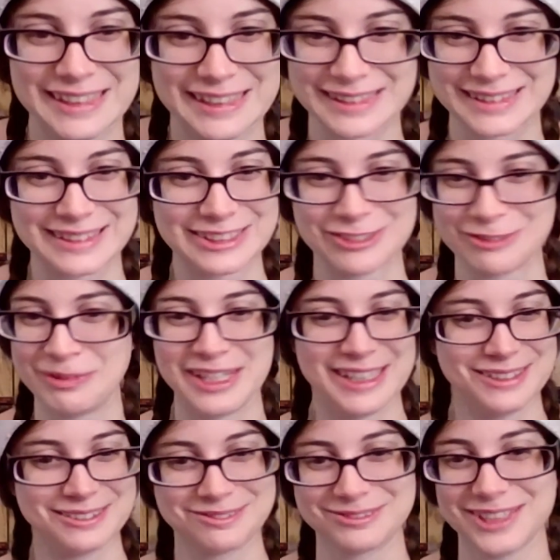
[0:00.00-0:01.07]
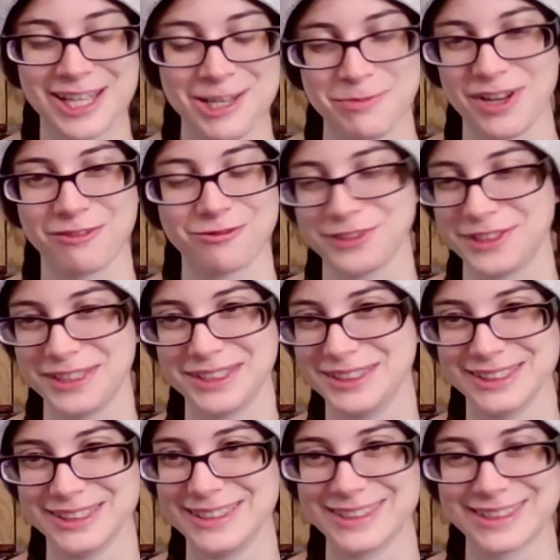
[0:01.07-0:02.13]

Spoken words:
I don't know, man. I'm not feeling